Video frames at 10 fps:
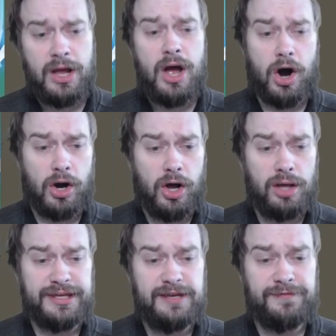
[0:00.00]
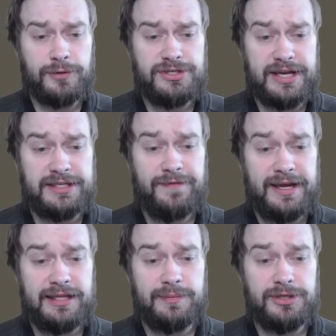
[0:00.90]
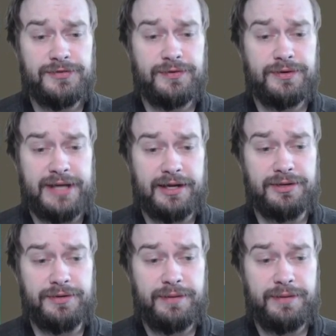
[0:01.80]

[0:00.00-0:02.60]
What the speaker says: Are all Keyforge sets available for deck cloning